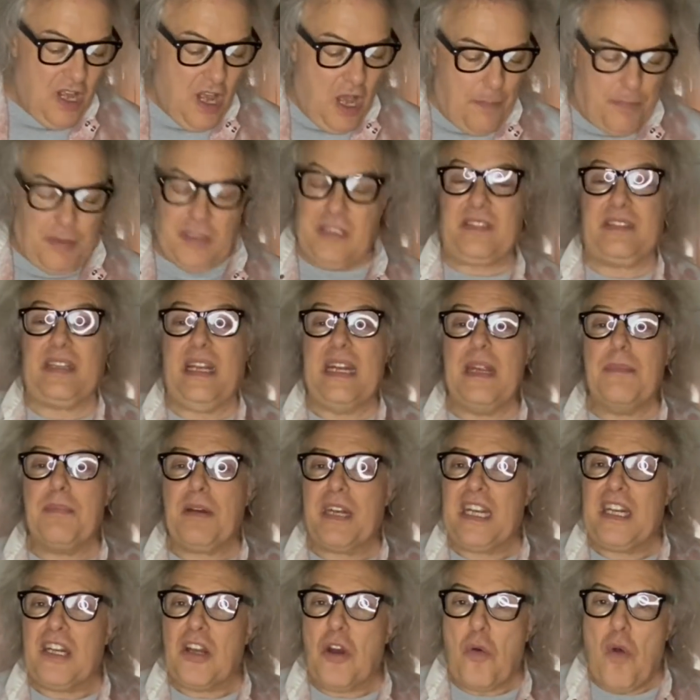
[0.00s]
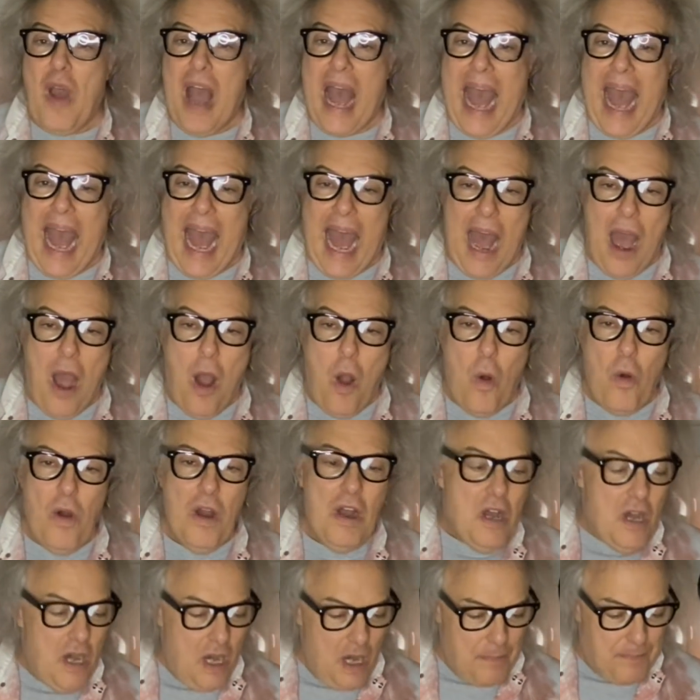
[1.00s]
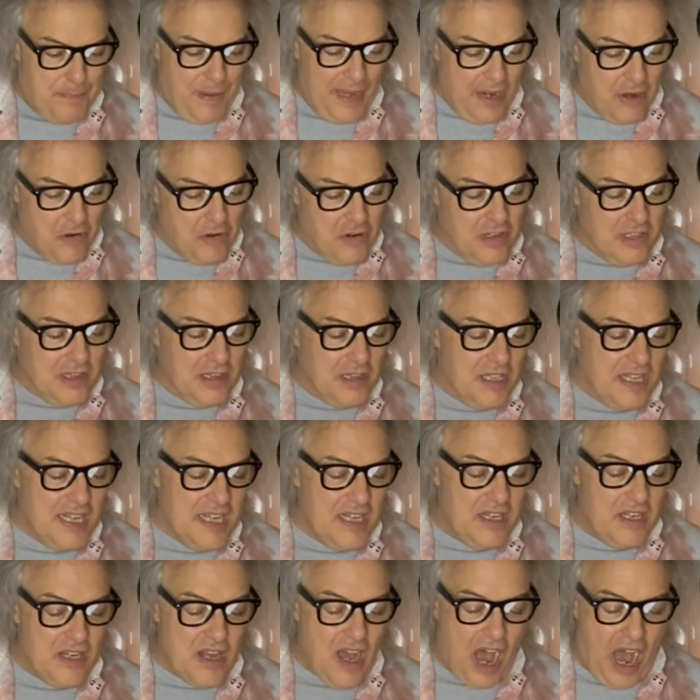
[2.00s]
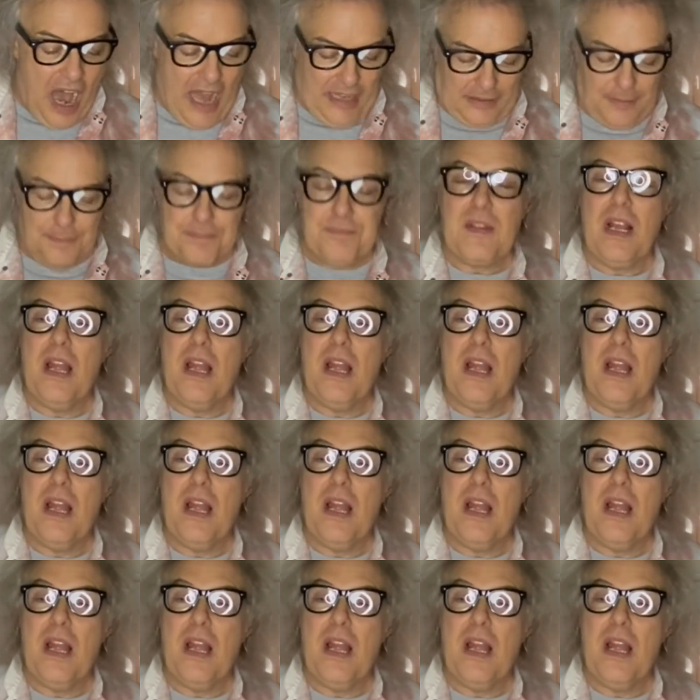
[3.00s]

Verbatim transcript: But does anybody know how? Apparently not.